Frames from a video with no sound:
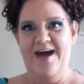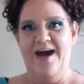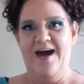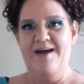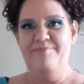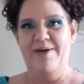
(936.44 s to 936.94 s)

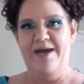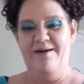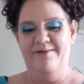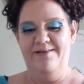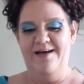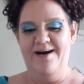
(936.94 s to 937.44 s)
Hi,
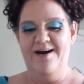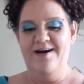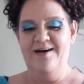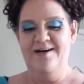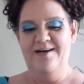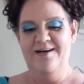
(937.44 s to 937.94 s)
Pamela.
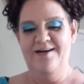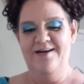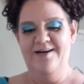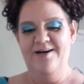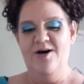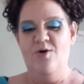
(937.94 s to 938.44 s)

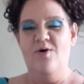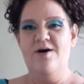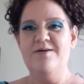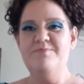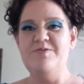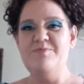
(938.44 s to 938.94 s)

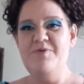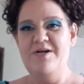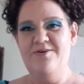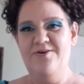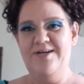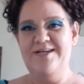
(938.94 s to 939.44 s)
Welcome to my
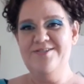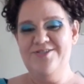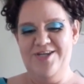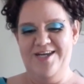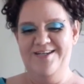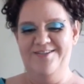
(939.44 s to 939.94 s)
cooking
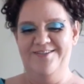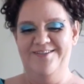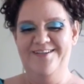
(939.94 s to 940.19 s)
channel.